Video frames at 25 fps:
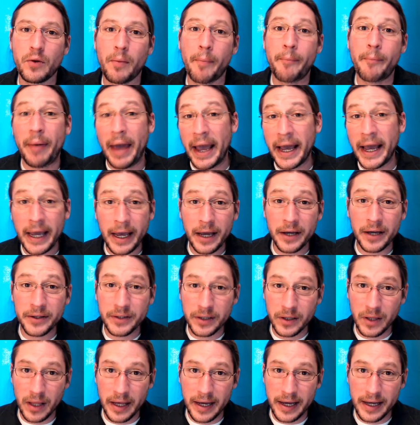banging on the
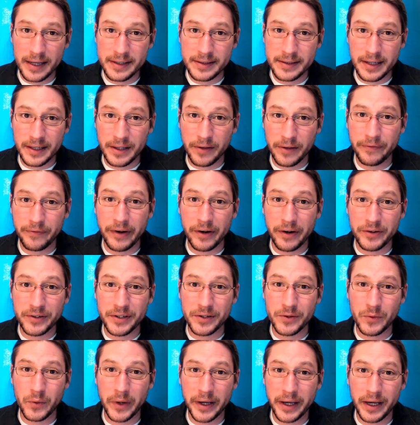glass and the ferret
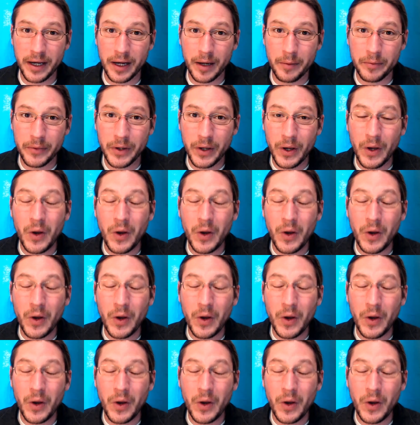didn't wake up.